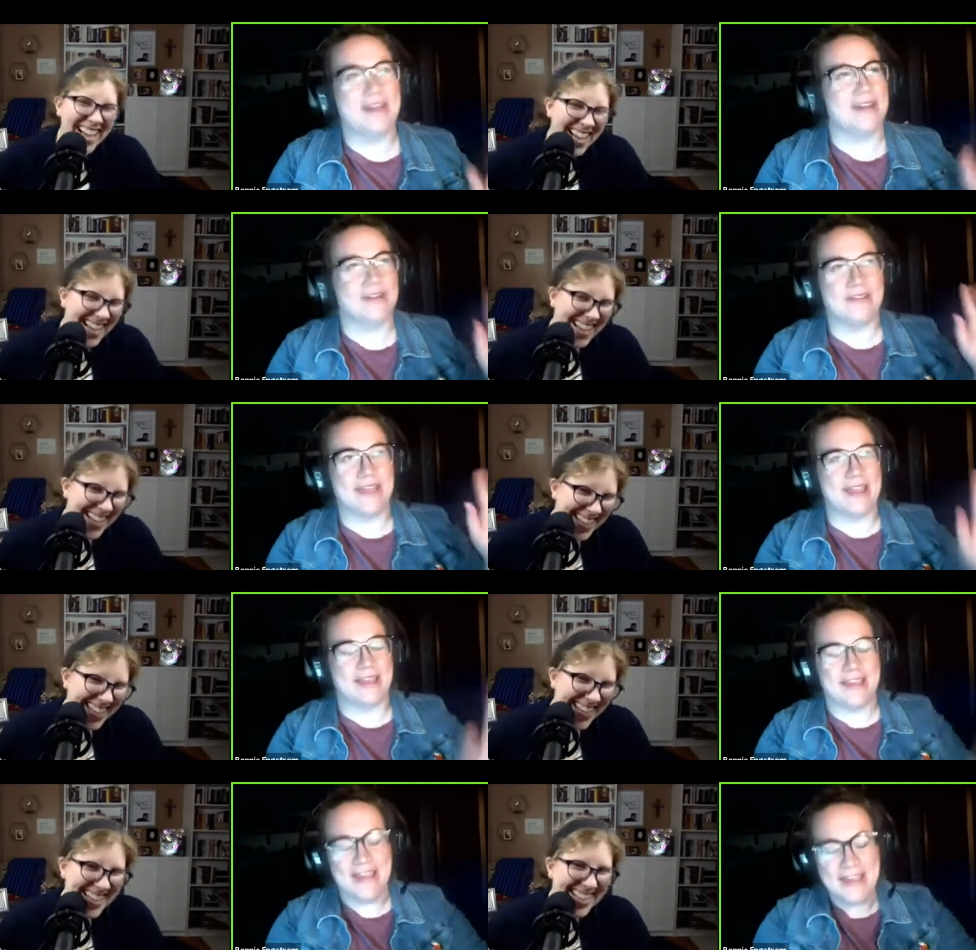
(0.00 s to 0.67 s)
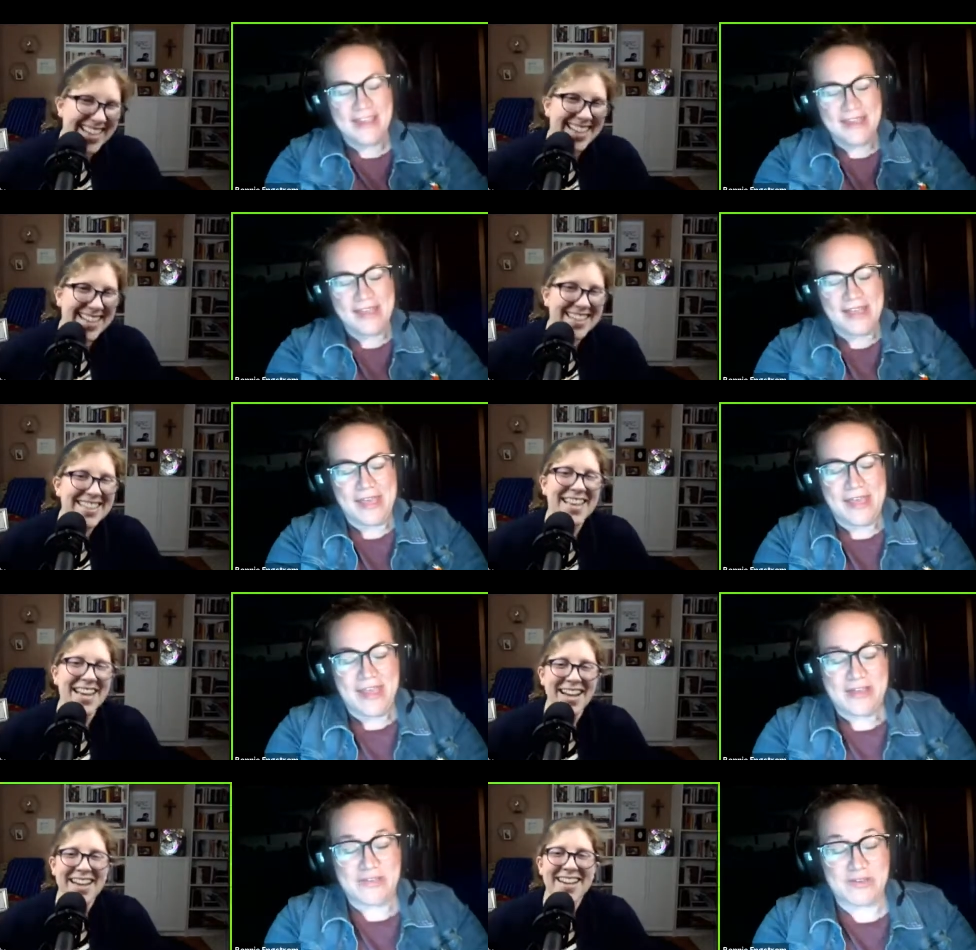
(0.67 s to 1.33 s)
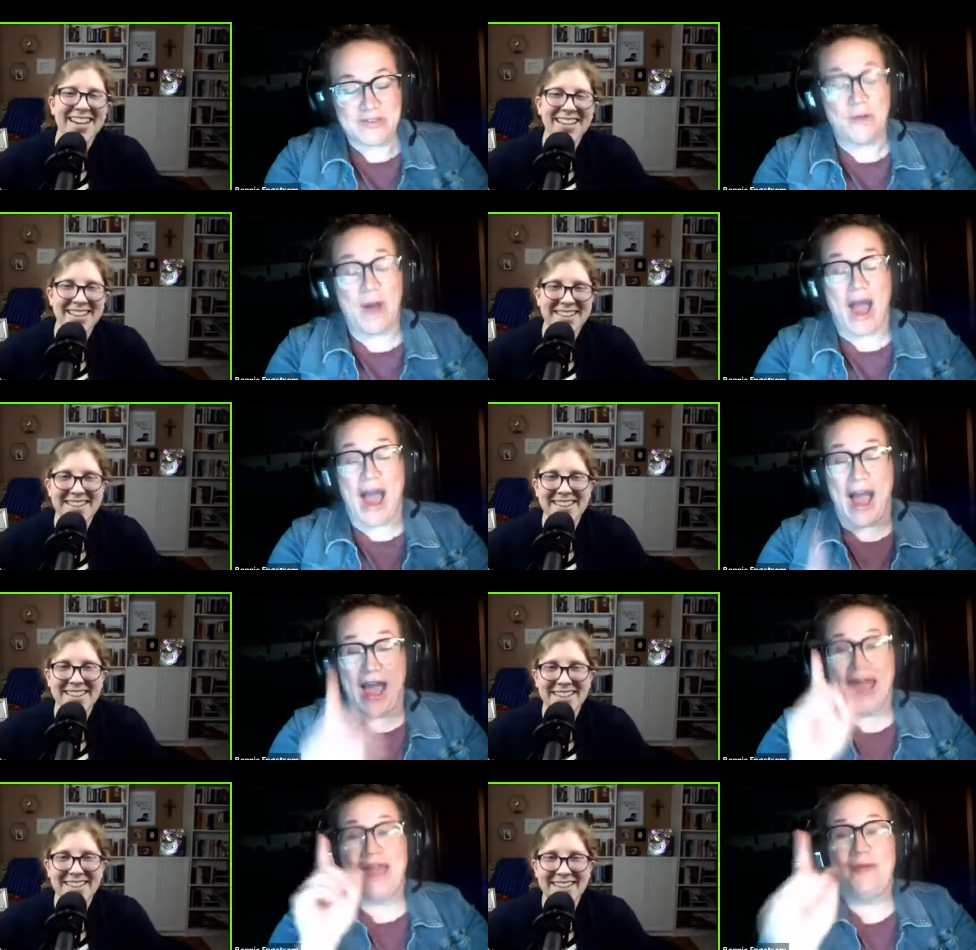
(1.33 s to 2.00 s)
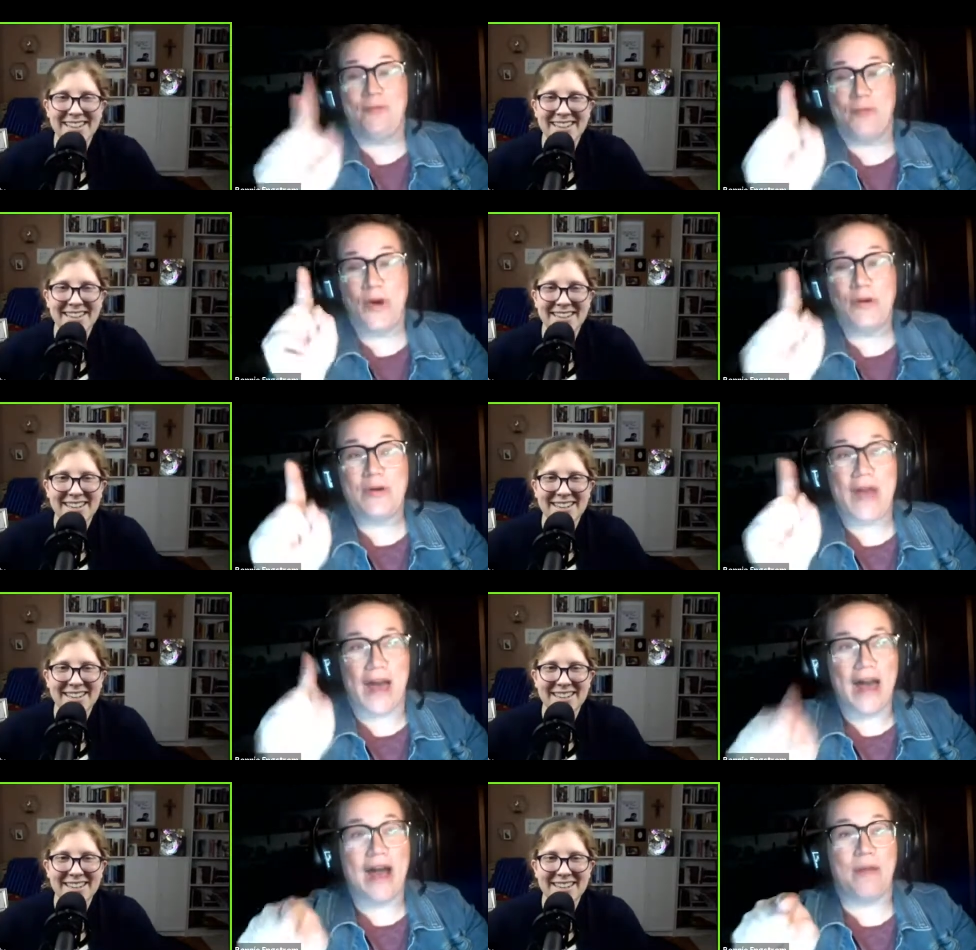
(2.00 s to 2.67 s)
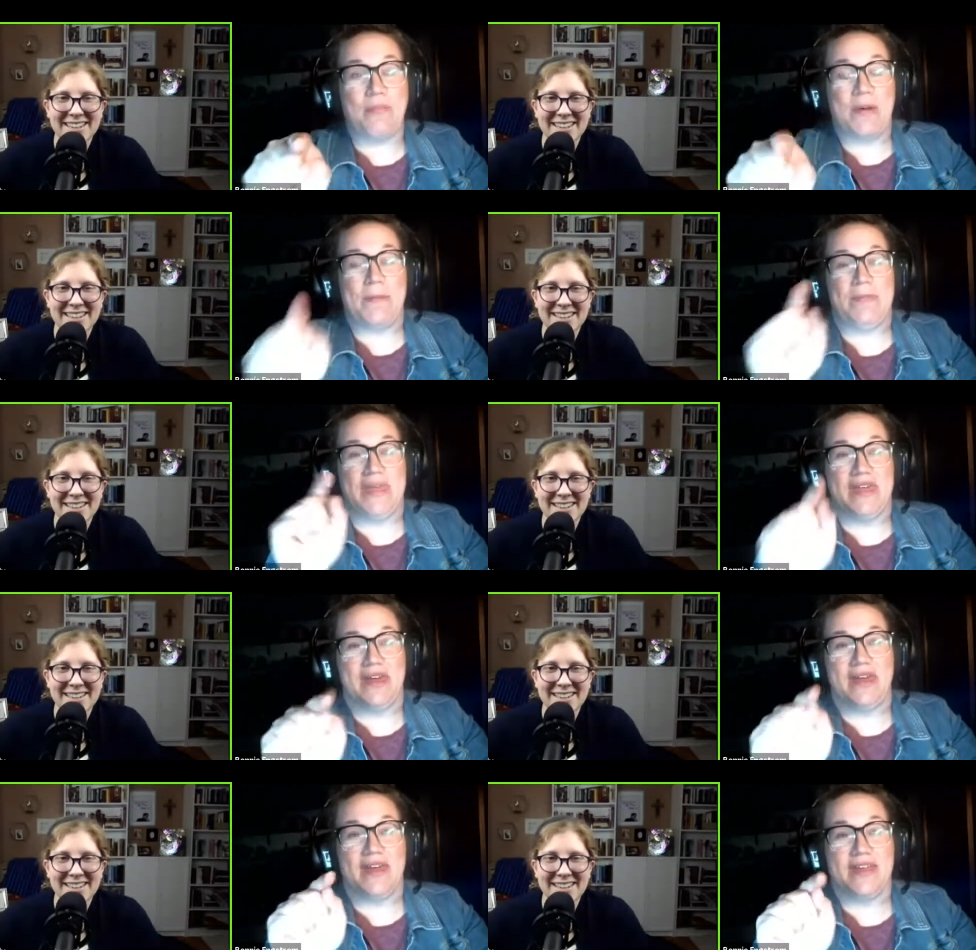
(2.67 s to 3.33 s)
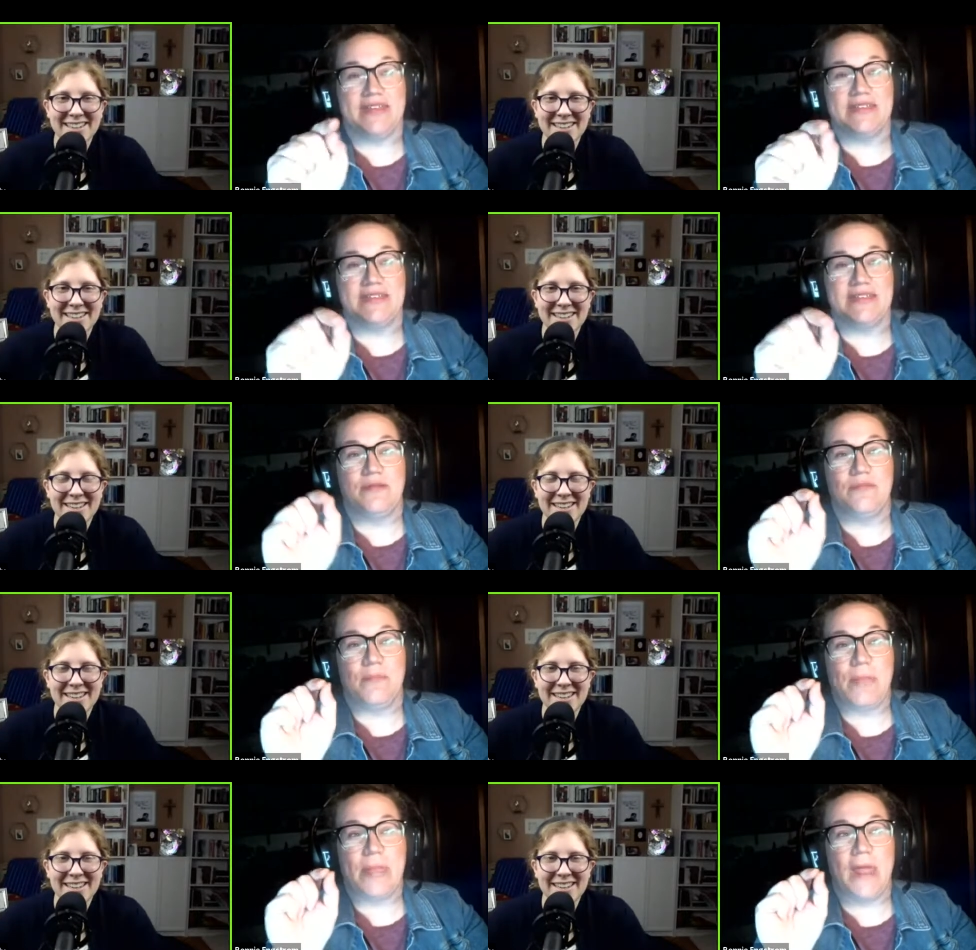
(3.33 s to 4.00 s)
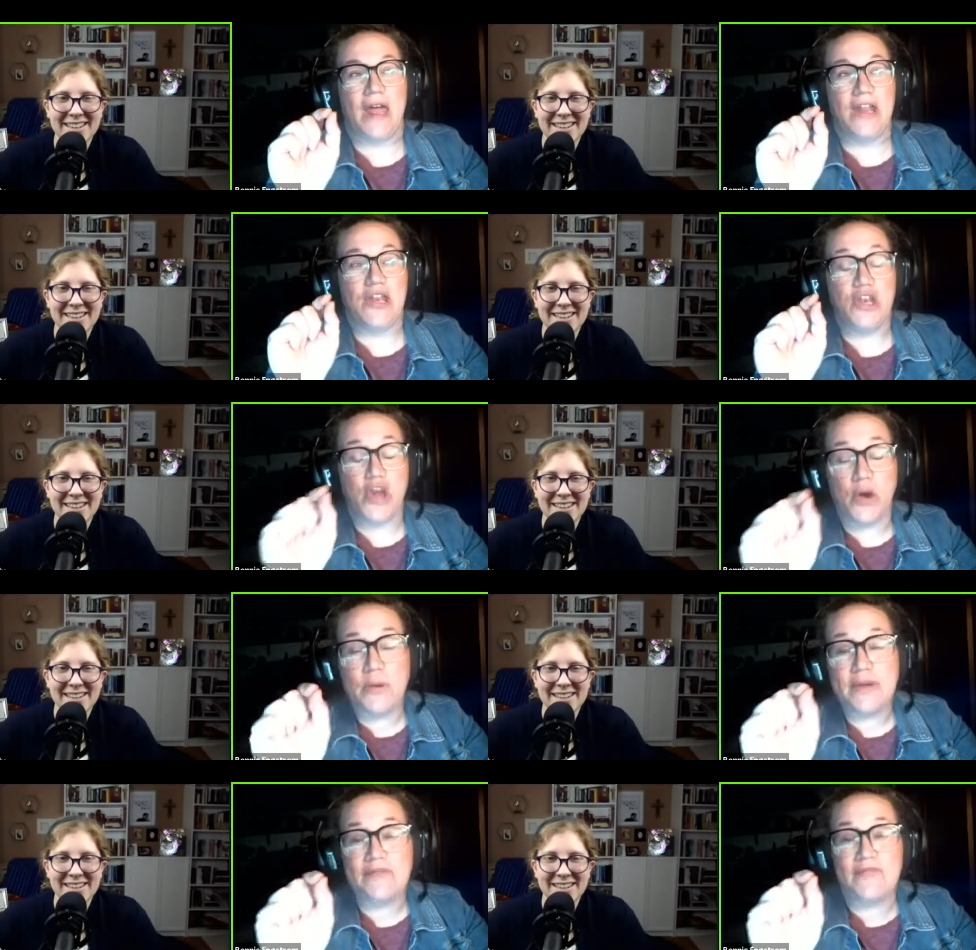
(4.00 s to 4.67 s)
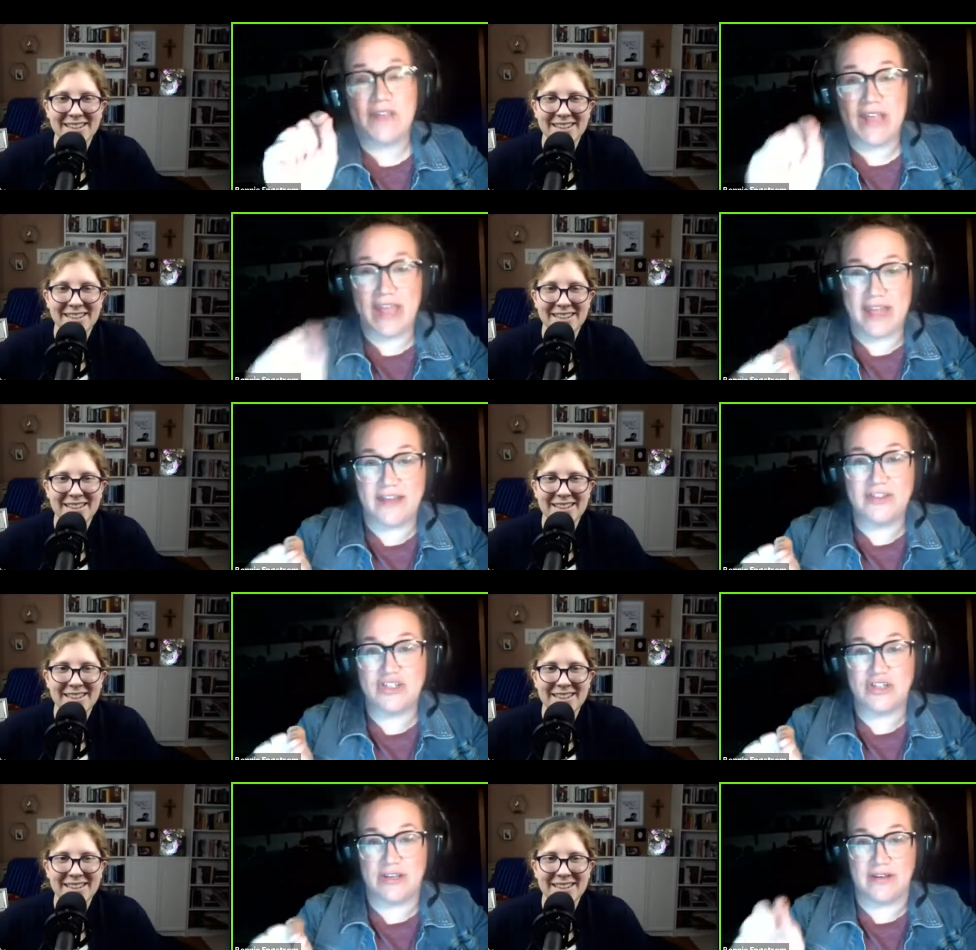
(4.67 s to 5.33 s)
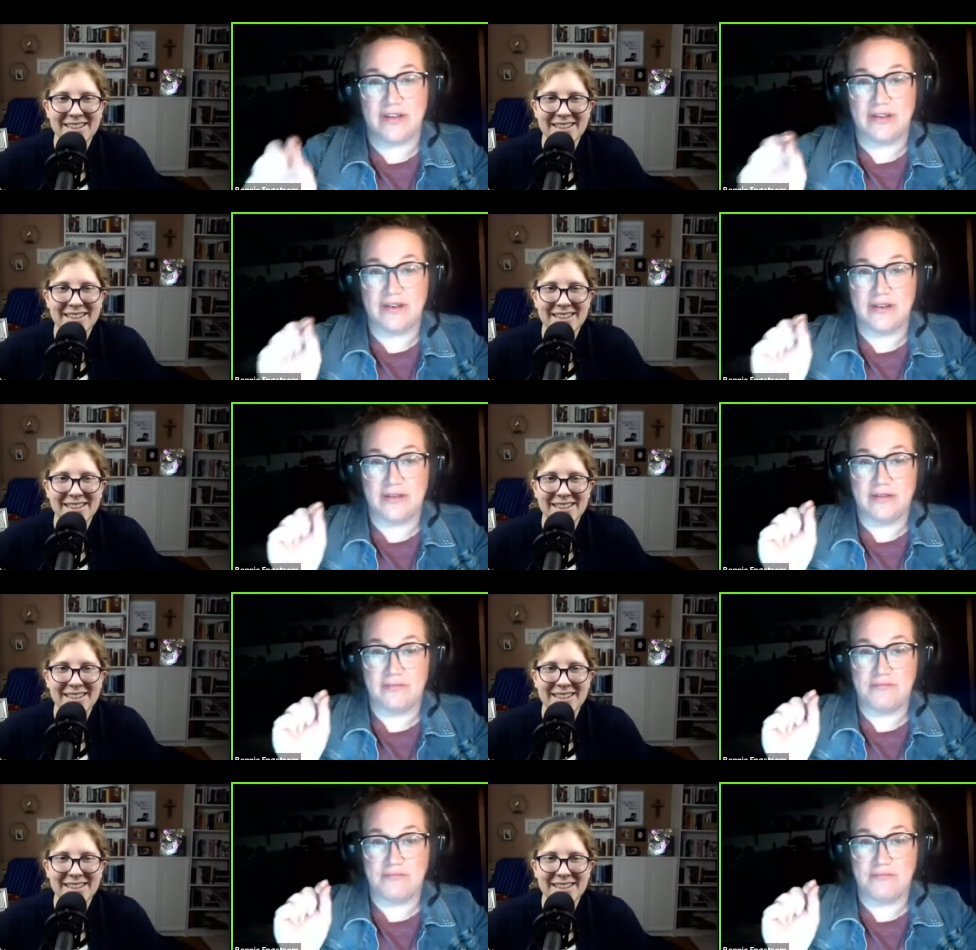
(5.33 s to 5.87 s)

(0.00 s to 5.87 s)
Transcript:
Speaker 1: You know, like yeah. So I woke up because a notification